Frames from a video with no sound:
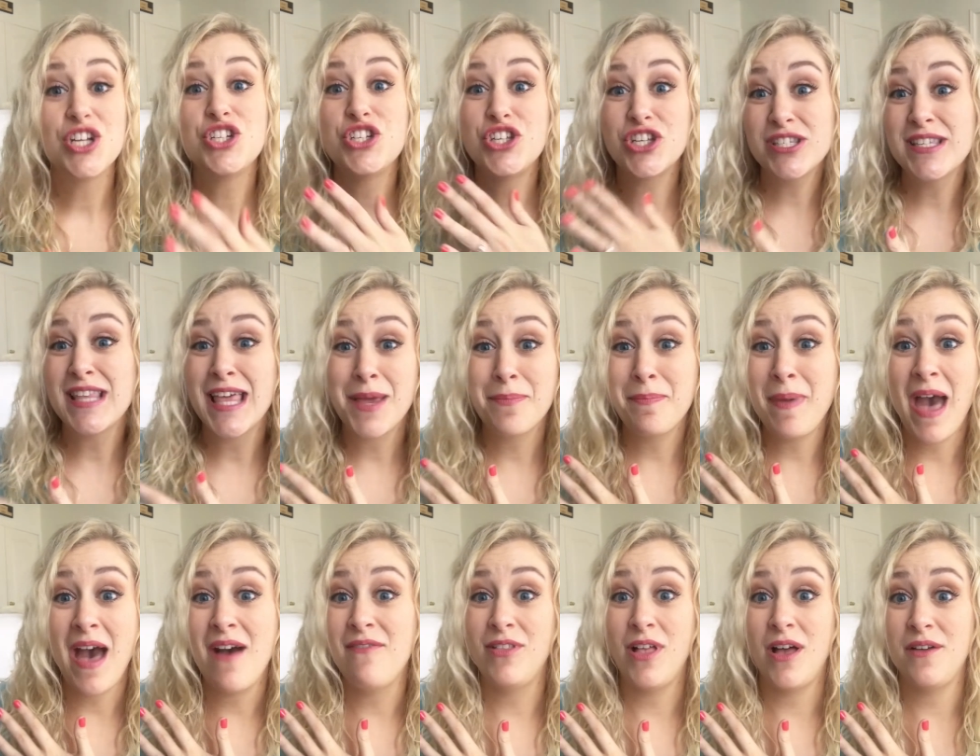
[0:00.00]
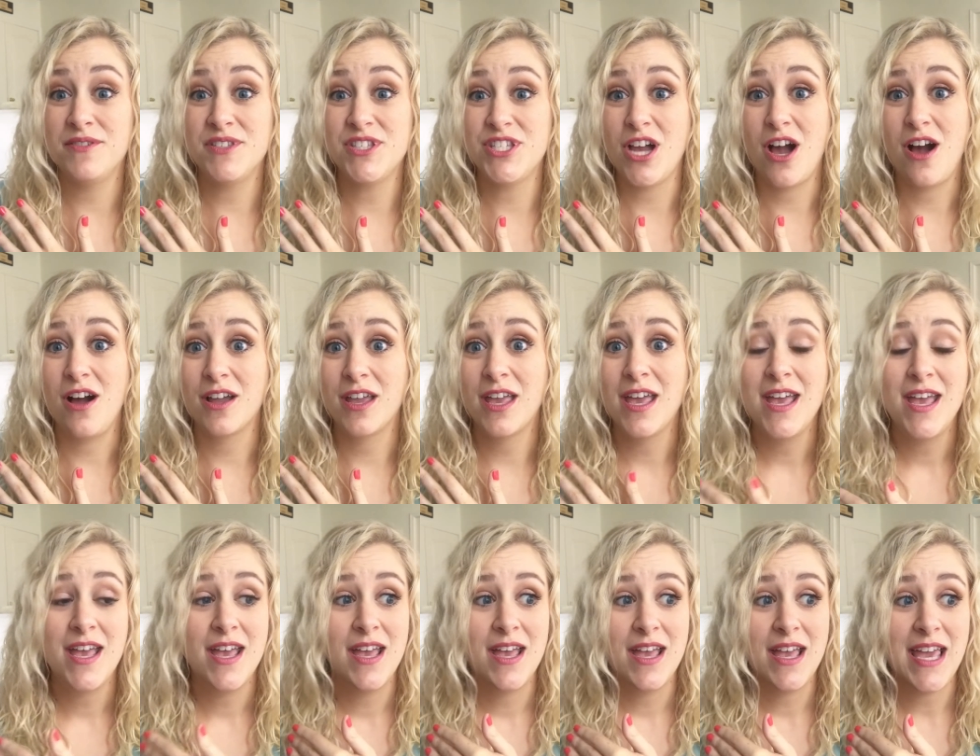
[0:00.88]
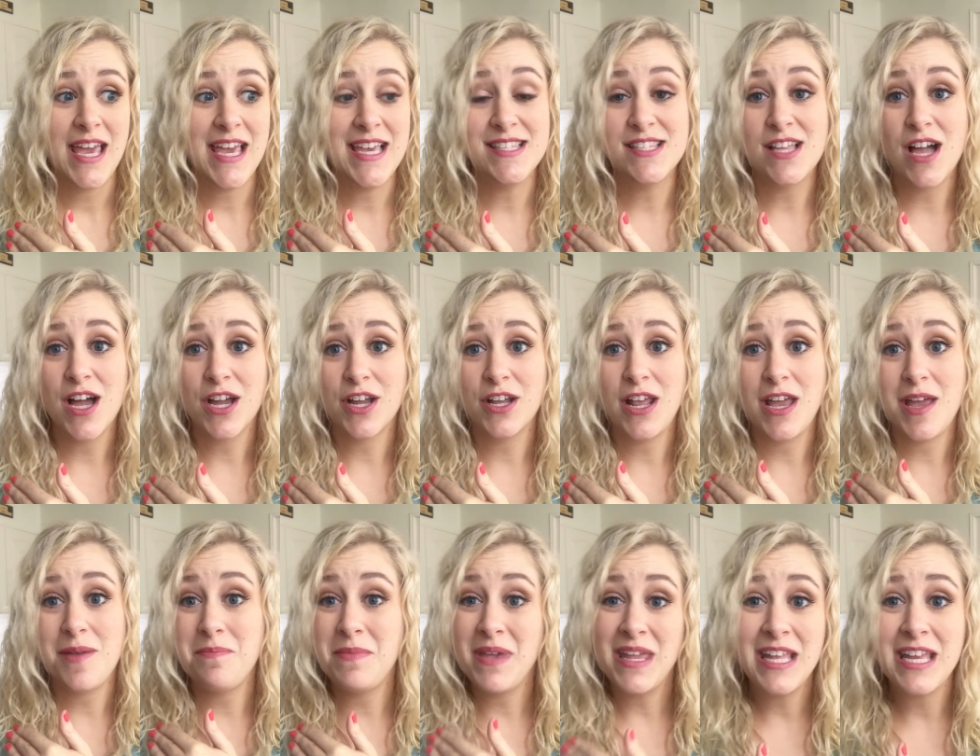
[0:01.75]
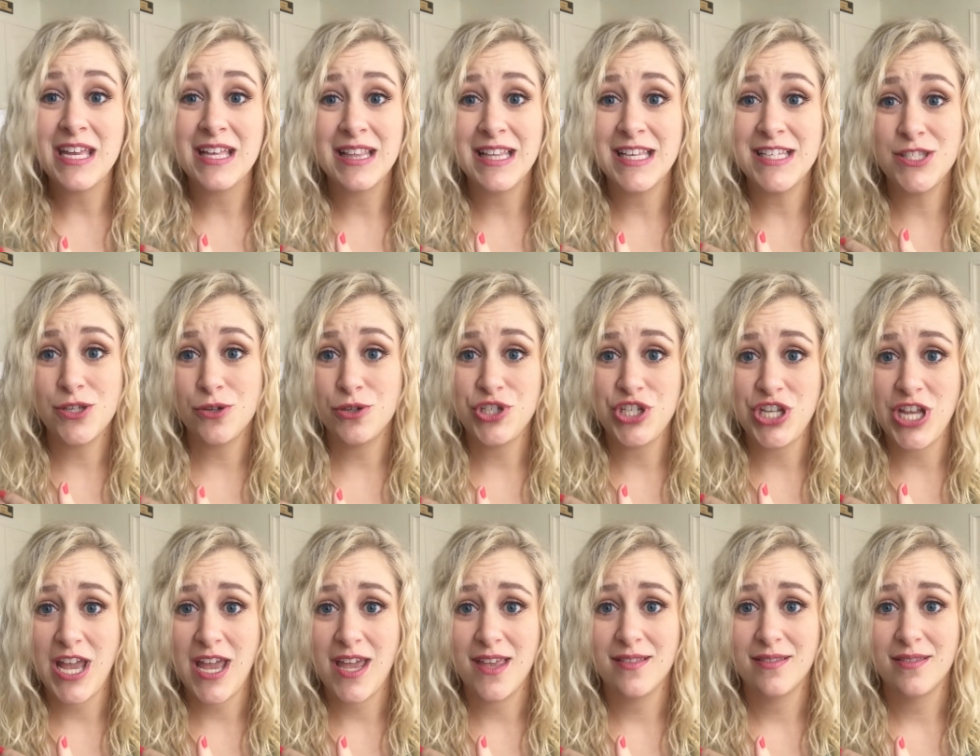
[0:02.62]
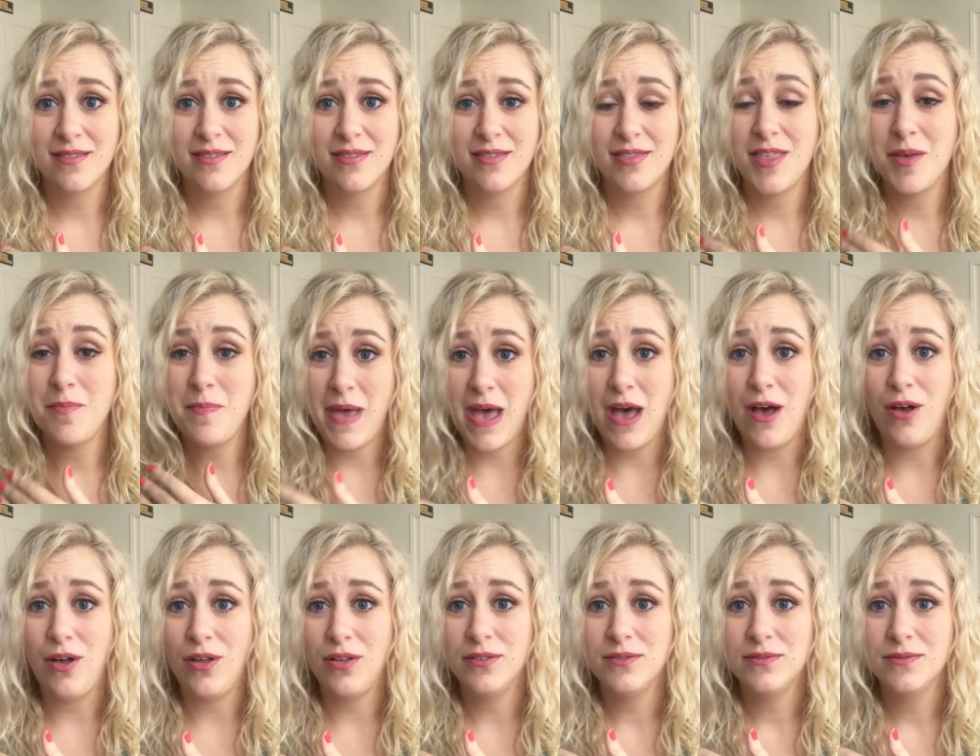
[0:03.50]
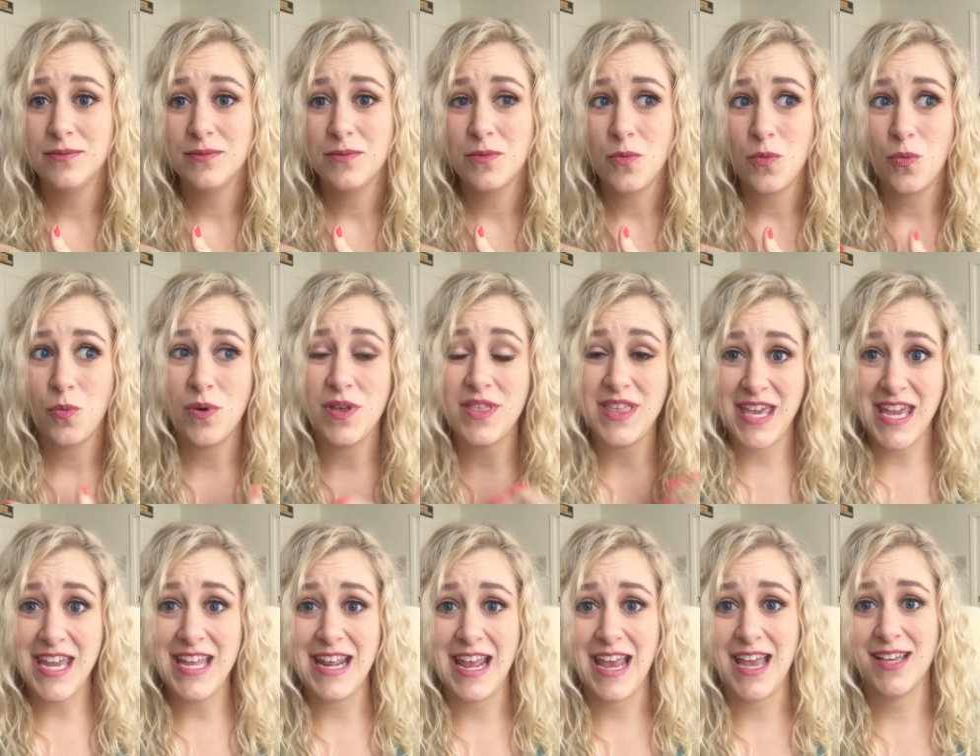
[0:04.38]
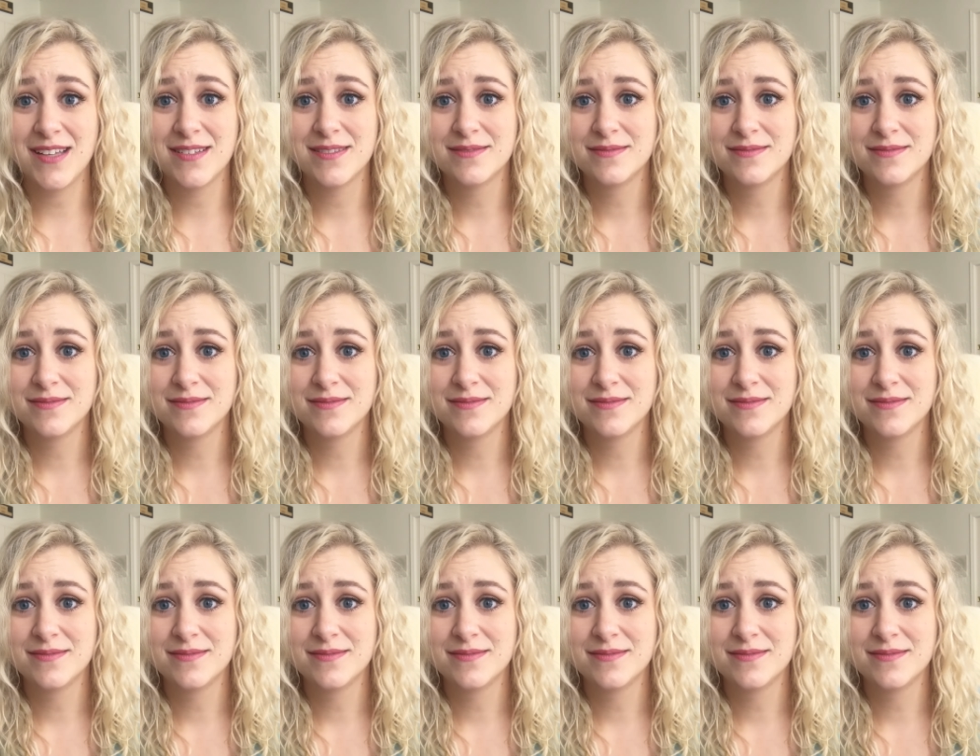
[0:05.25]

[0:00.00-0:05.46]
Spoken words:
Just like Pavlov's dog, he's not gonna immediately associate the bell with eating.